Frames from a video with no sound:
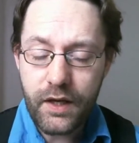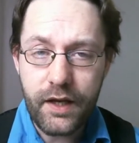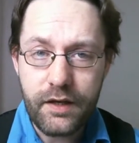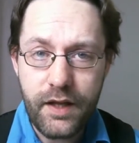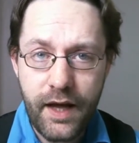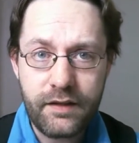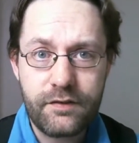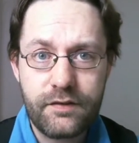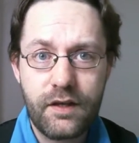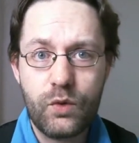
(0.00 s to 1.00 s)
In
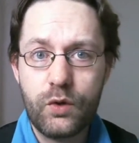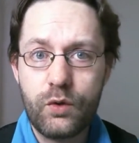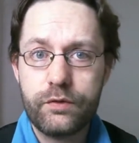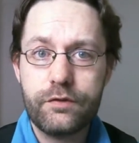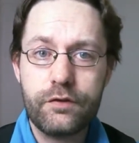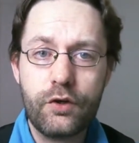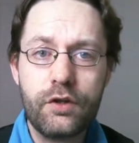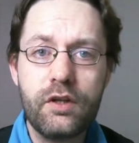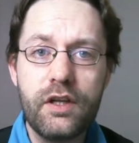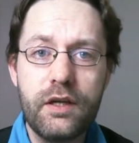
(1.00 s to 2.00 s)
that there will
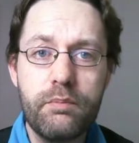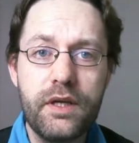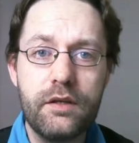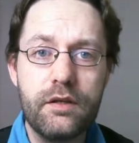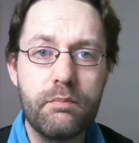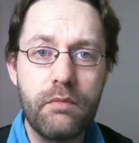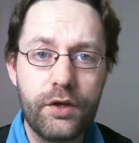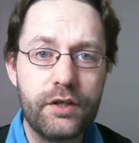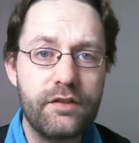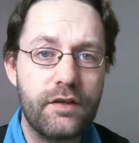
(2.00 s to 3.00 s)
certainly be the
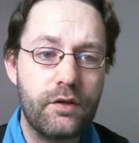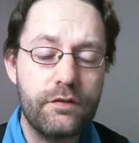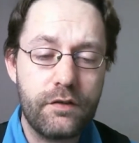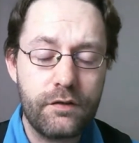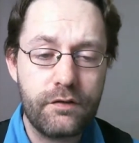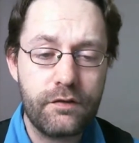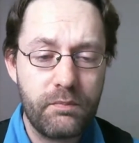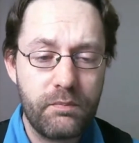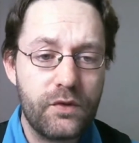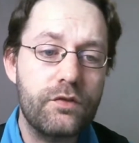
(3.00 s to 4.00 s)
monetary
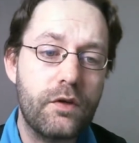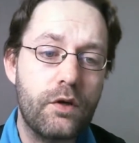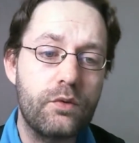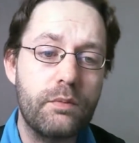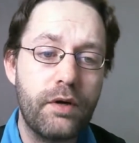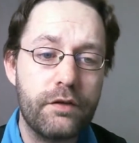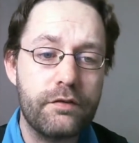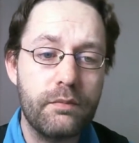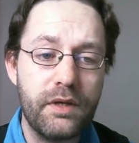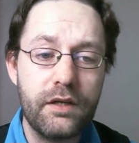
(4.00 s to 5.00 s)
system, so the
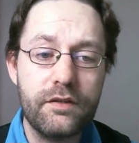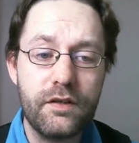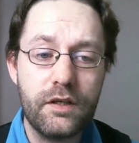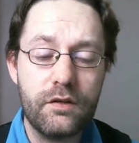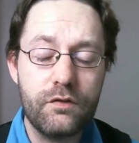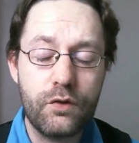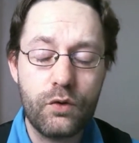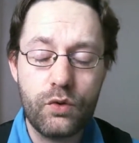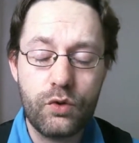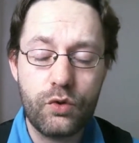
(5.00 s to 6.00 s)
possibility
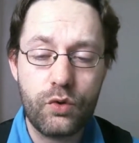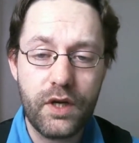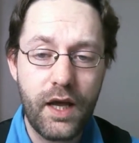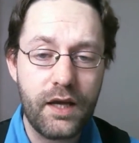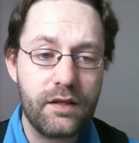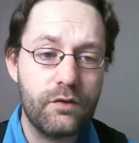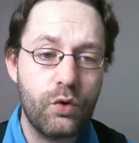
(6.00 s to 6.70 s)
to create